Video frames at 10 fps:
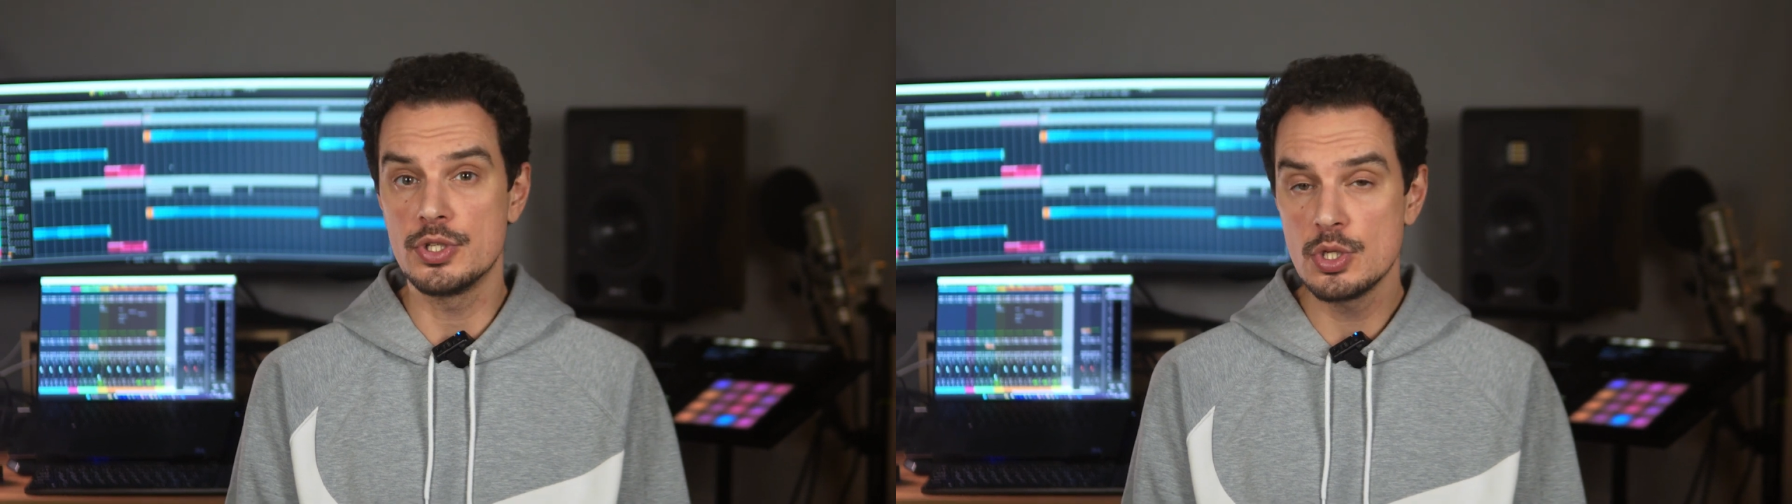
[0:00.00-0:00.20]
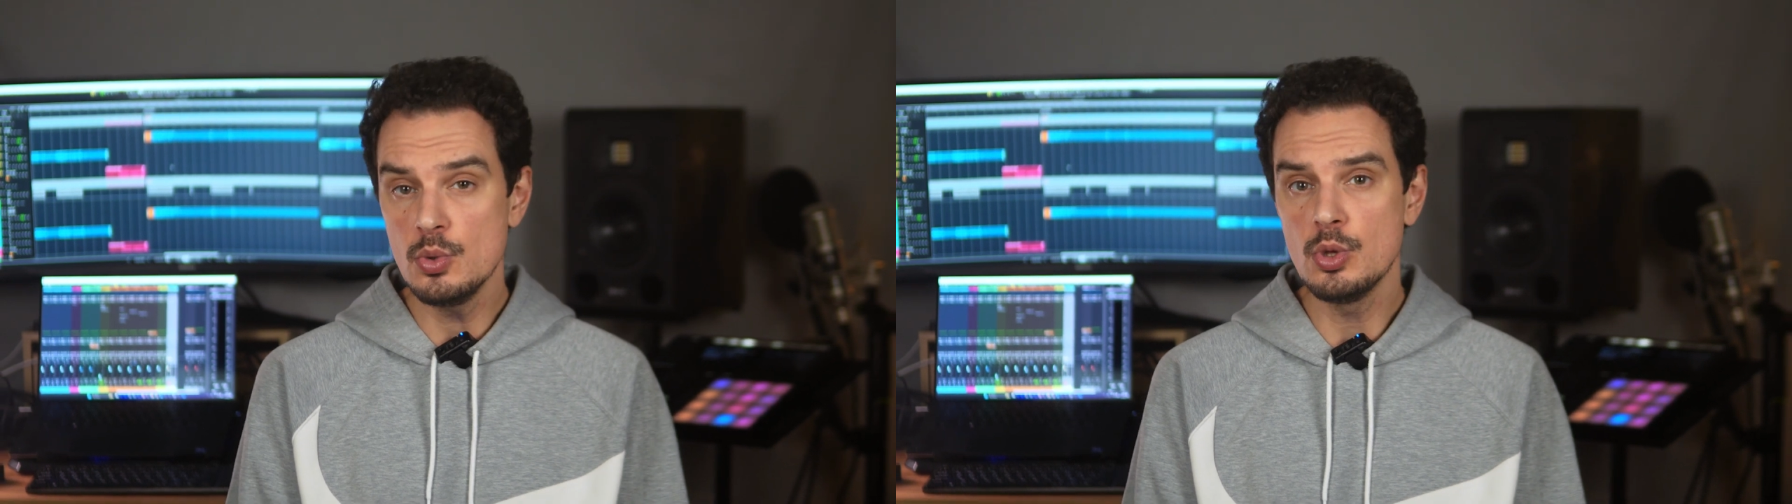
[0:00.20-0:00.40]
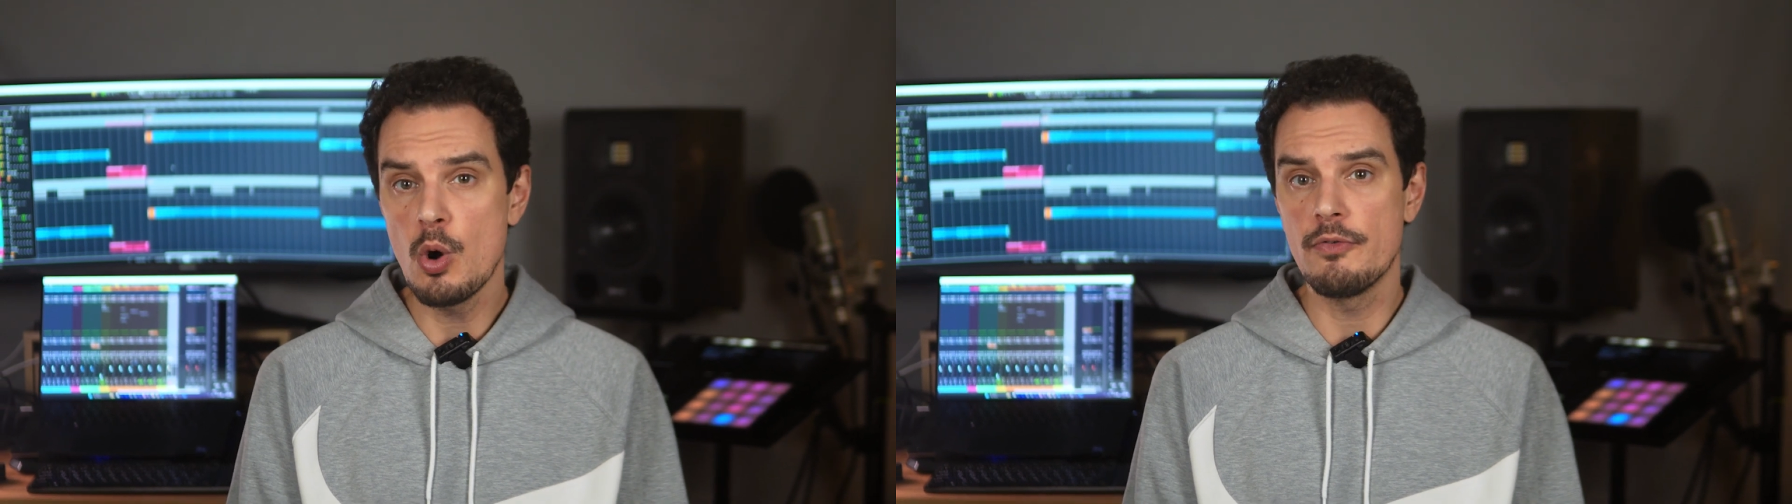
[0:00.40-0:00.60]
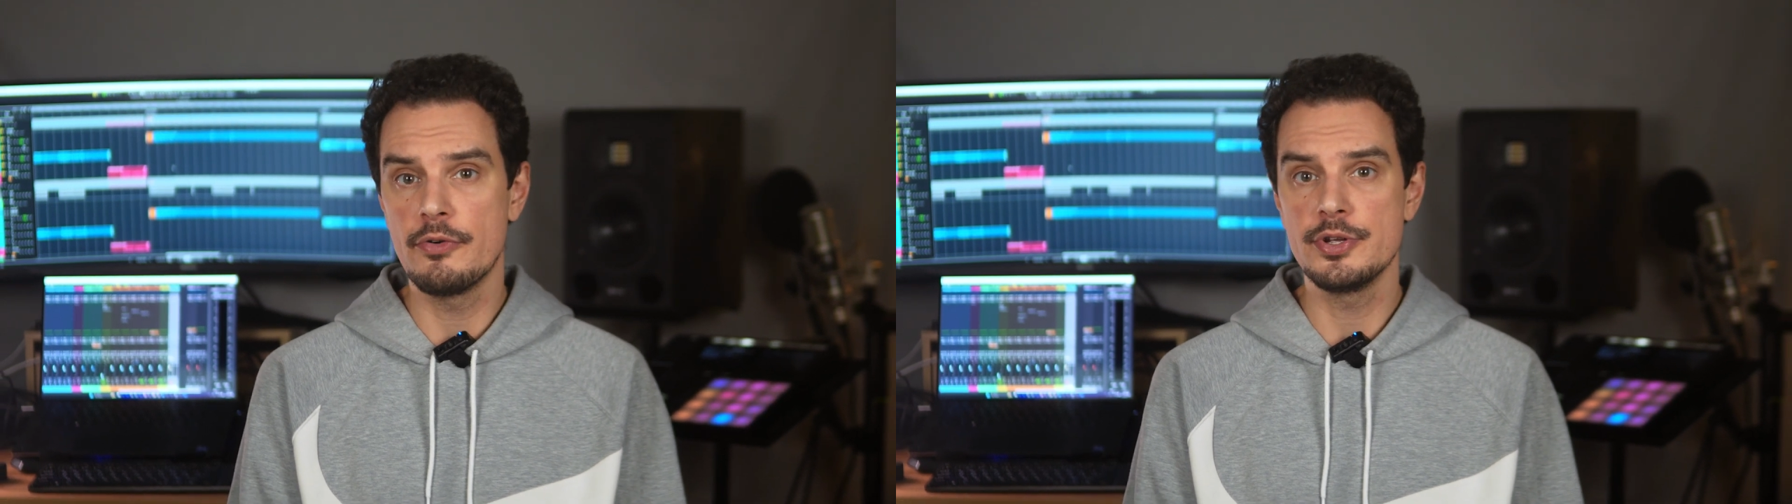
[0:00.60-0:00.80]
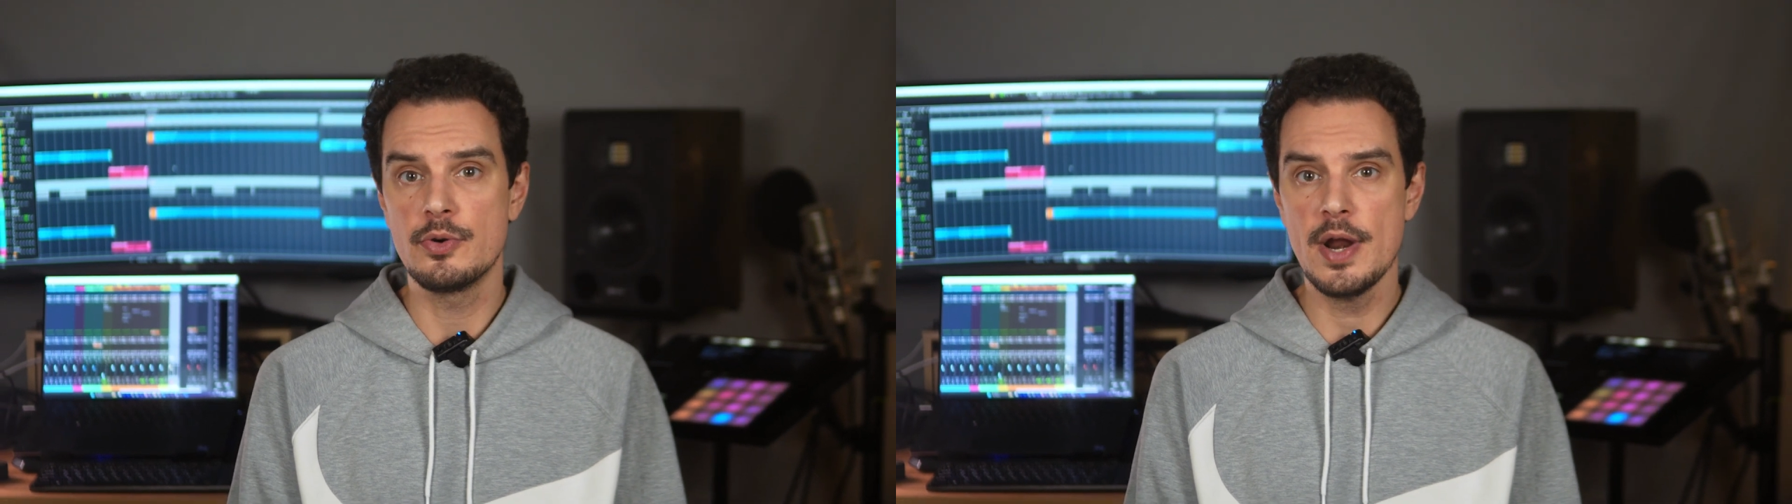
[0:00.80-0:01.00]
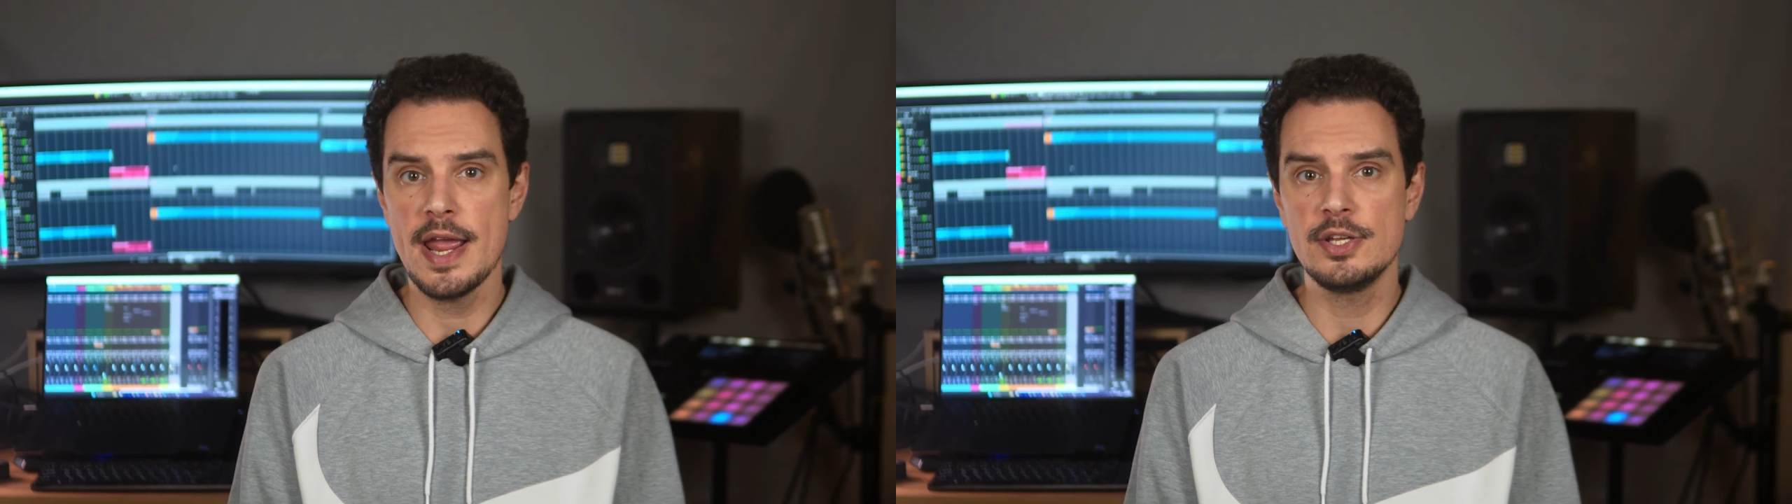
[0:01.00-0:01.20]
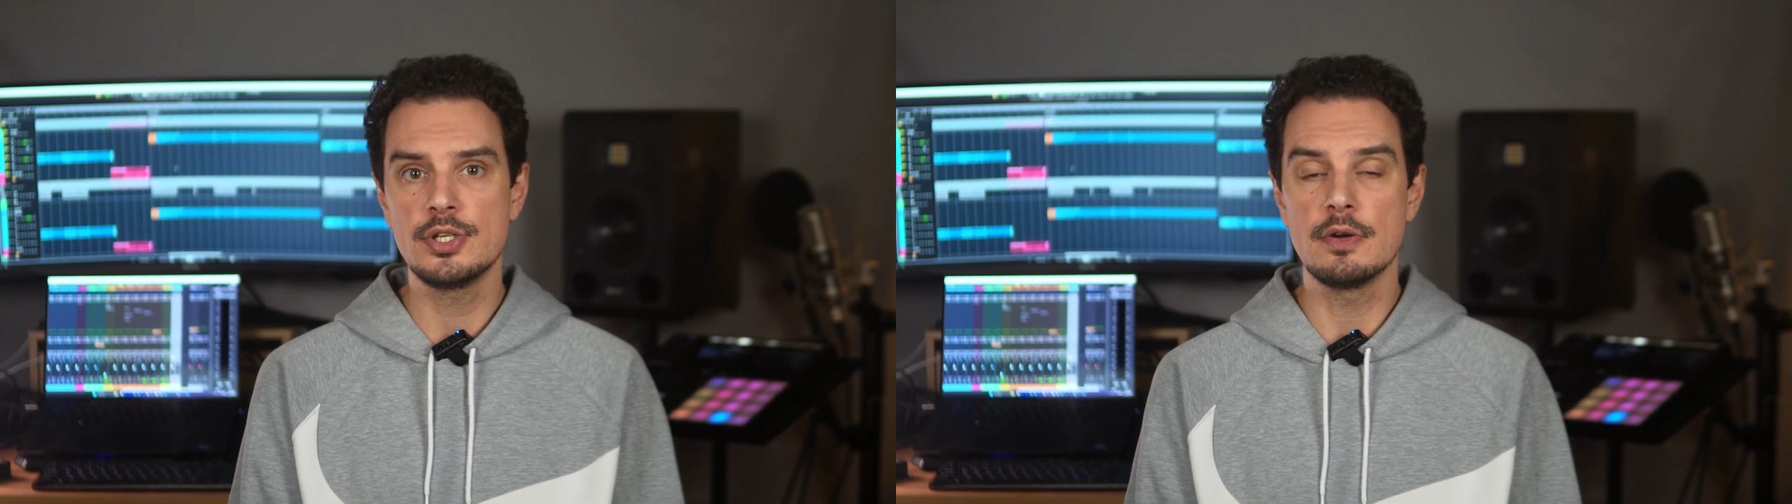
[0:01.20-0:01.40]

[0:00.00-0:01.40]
too low for your range,